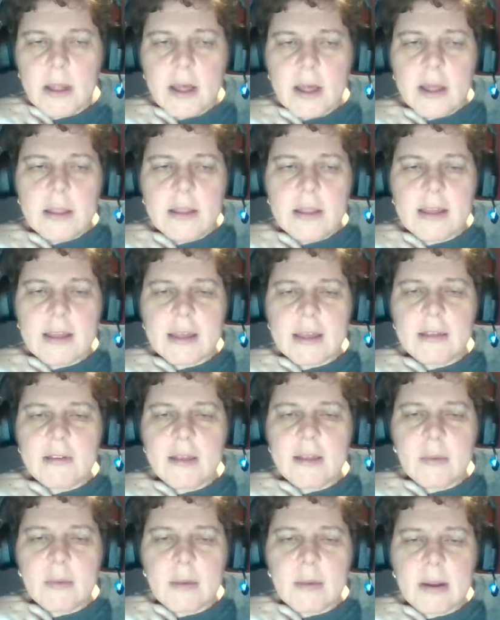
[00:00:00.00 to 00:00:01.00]
The second
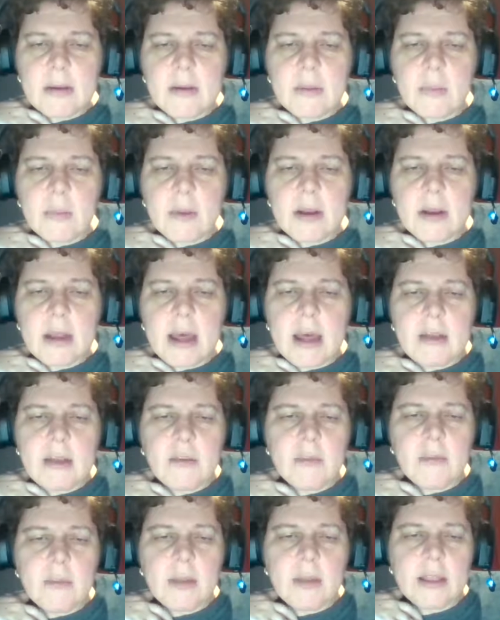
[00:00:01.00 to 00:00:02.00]
time around is when I
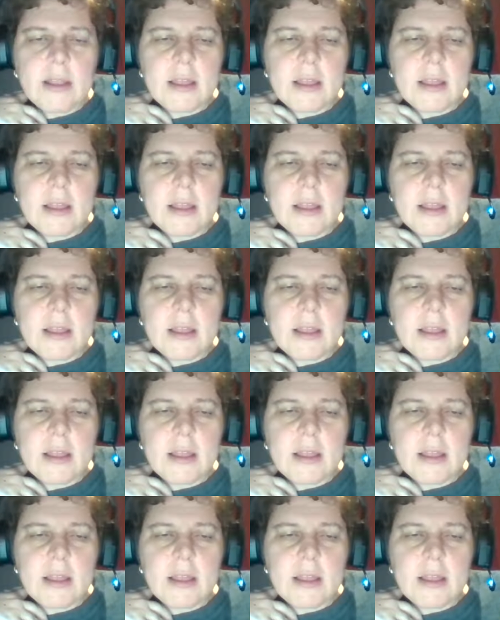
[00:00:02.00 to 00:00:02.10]
do like